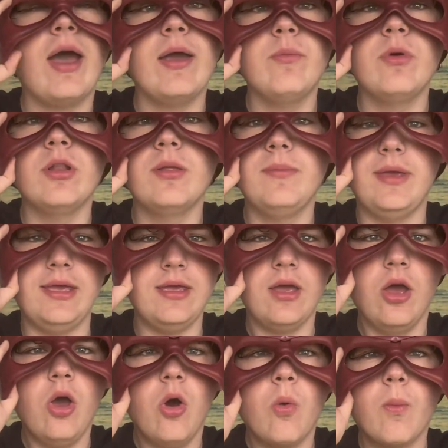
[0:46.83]
will admit,
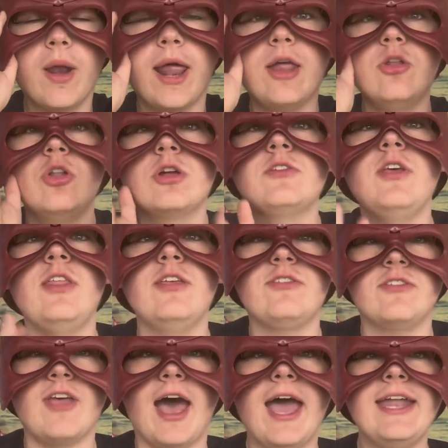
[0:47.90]
when I look to the
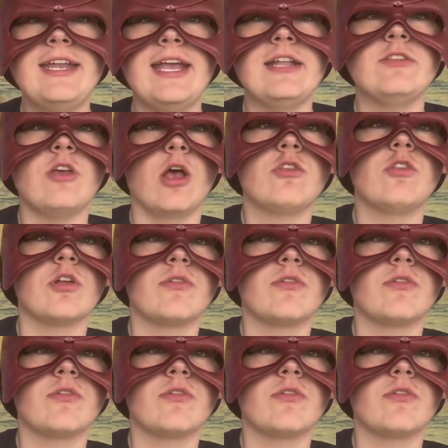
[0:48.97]
side, it does look